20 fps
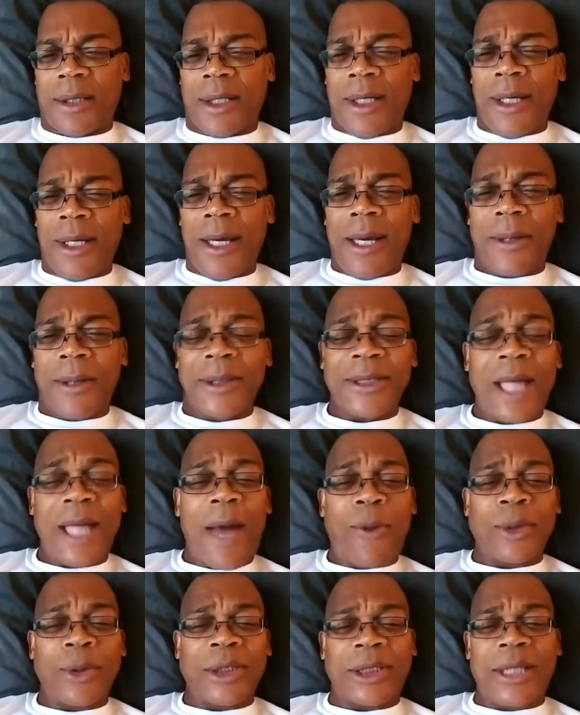Because I
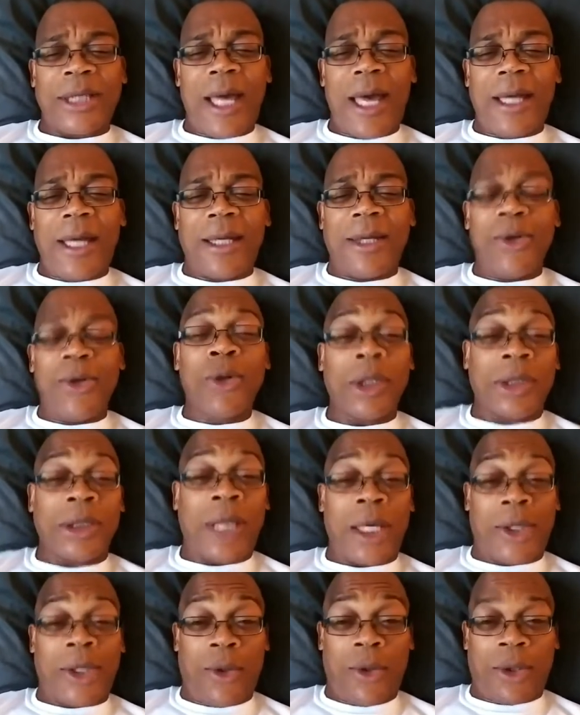was standing there. You could
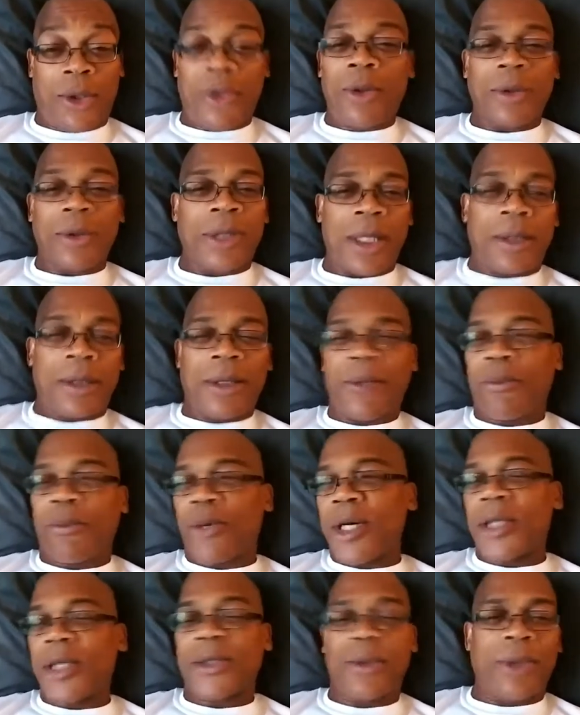take your, you don't take, look,
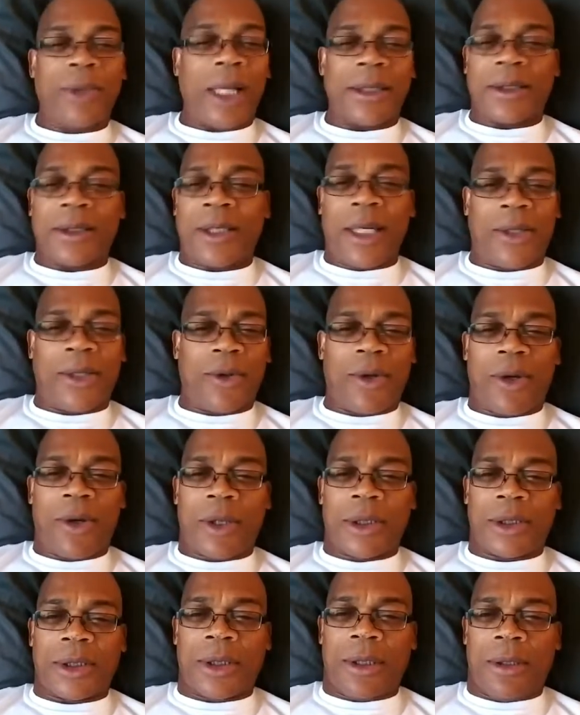bros knew not to take your girl
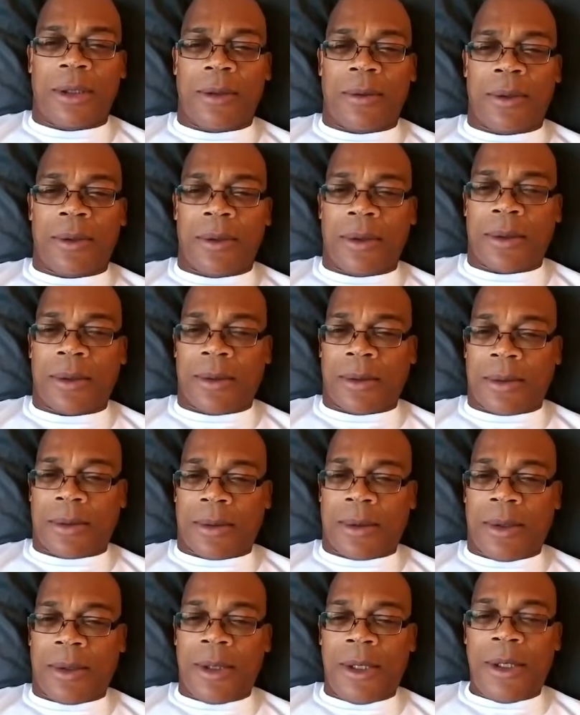to see Luther.
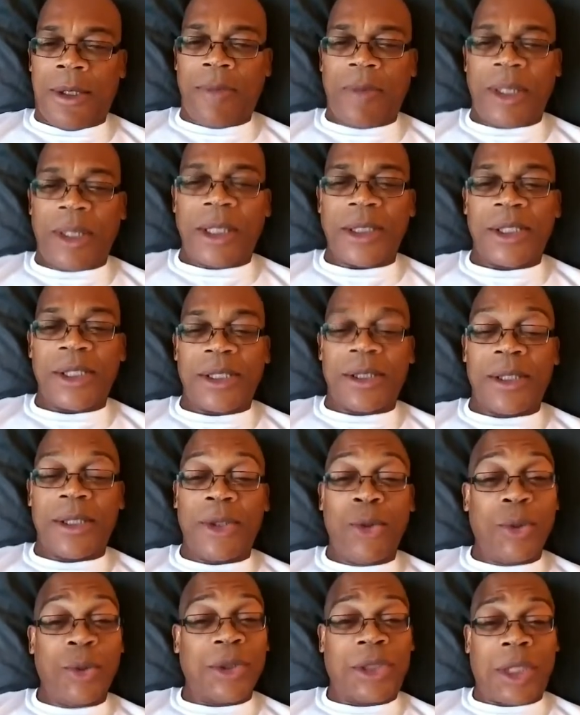Because
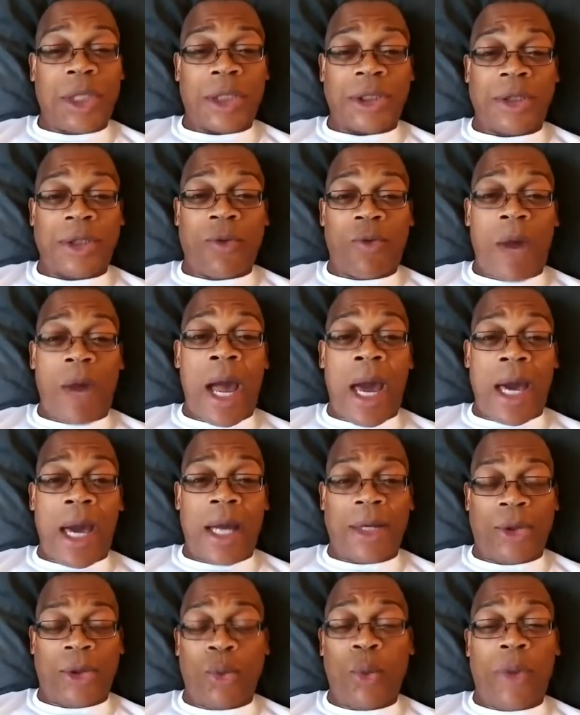you were just the
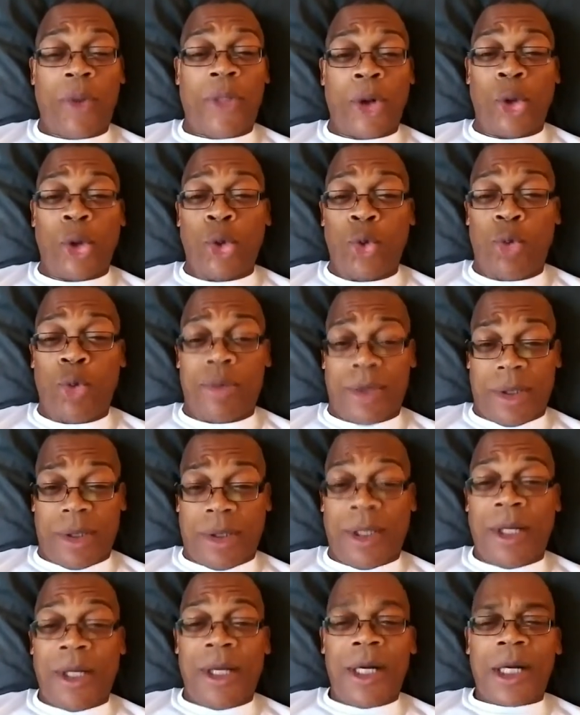ride. You were the Uber.
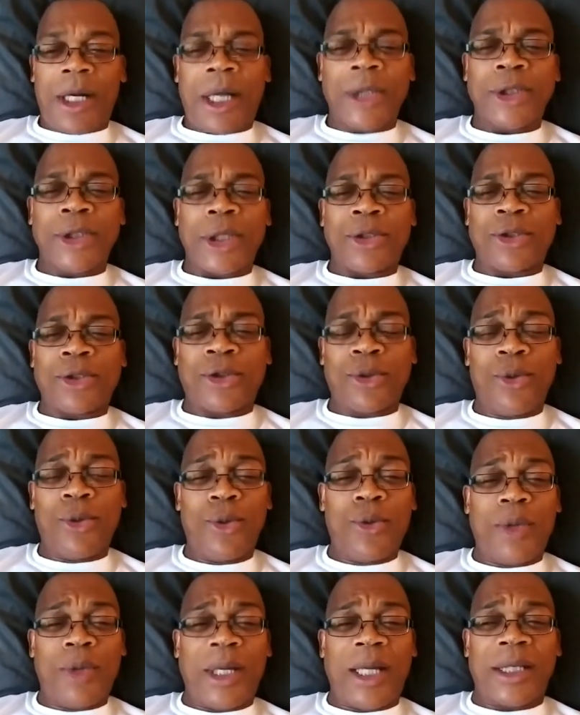Because as
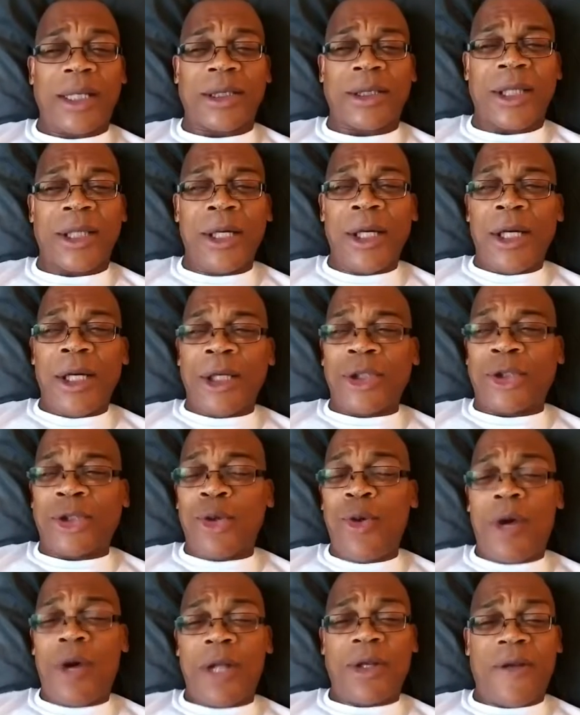soon as
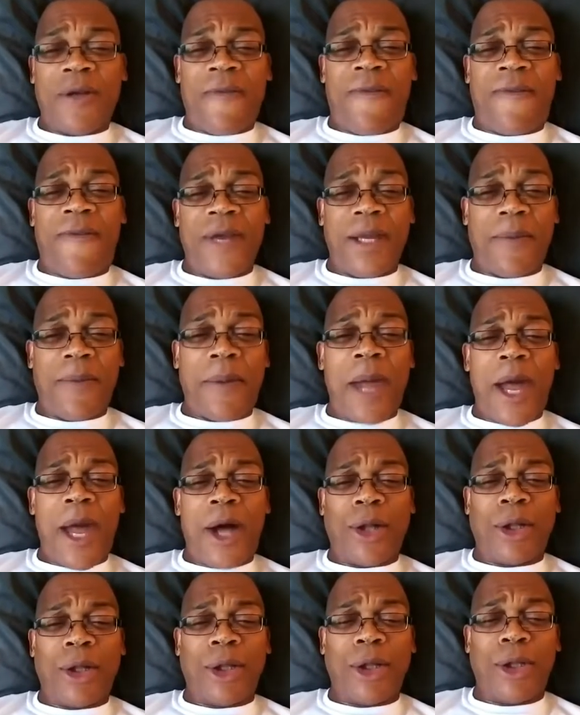
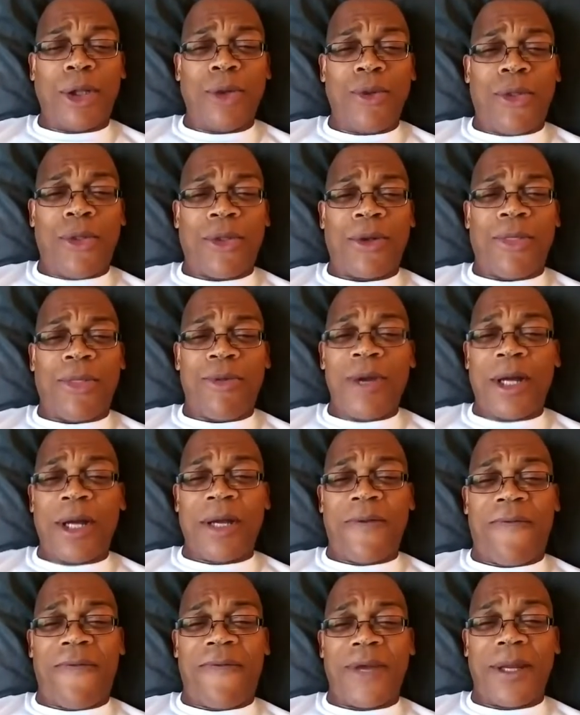250-pound Luther,
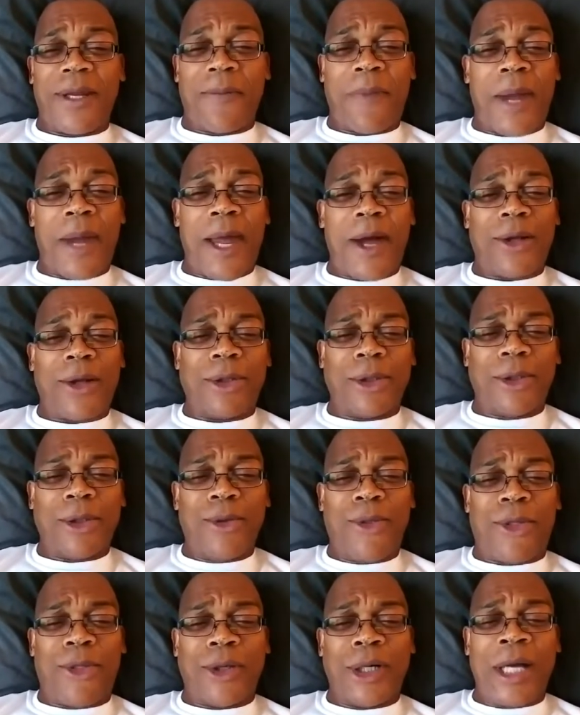350-pound
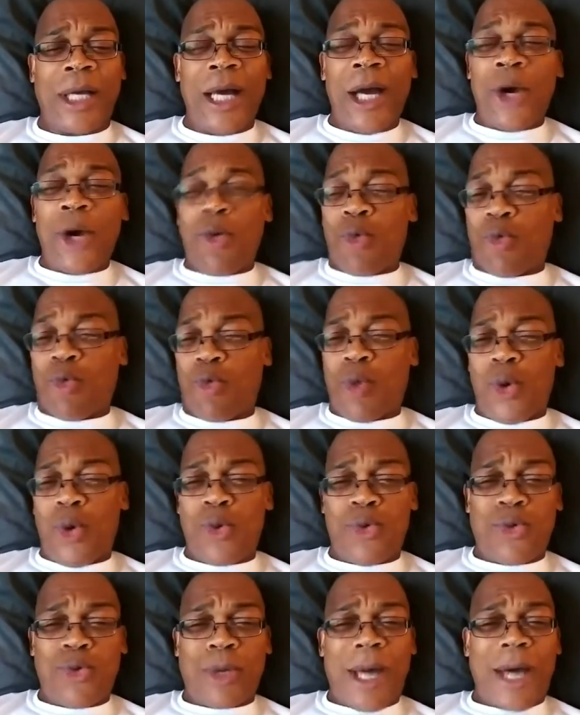Luther
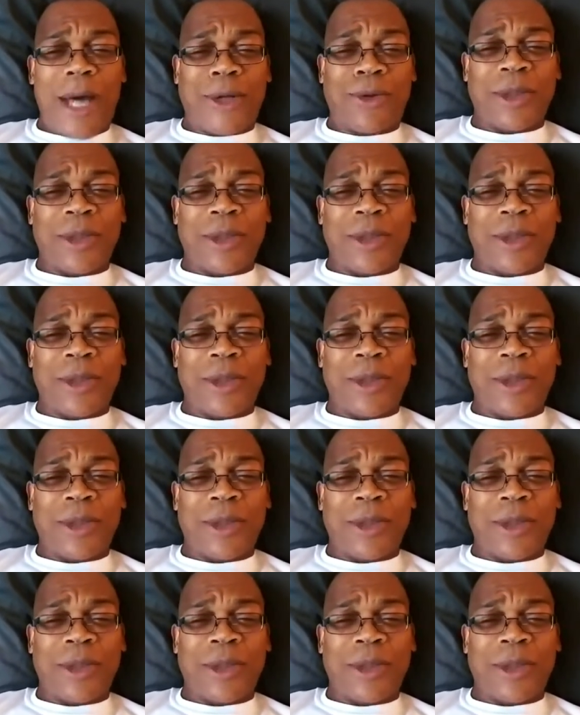rolled out on the